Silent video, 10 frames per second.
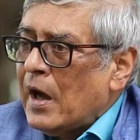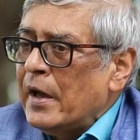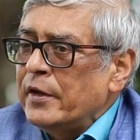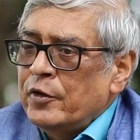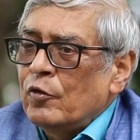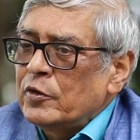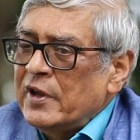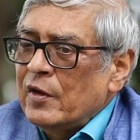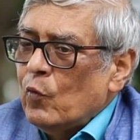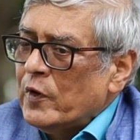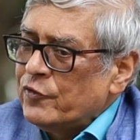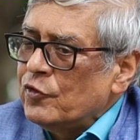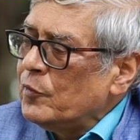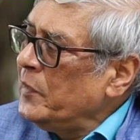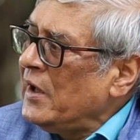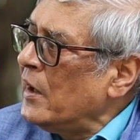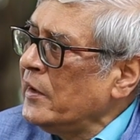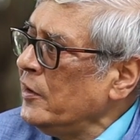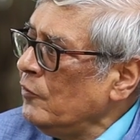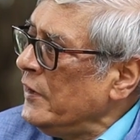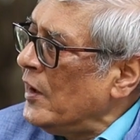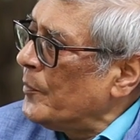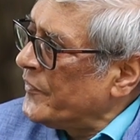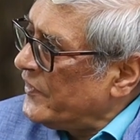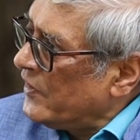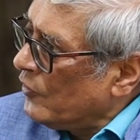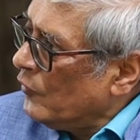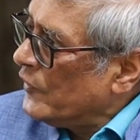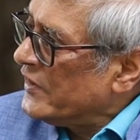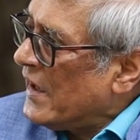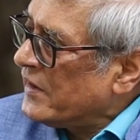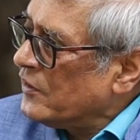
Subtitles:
I don't think one should be unduly upset over that,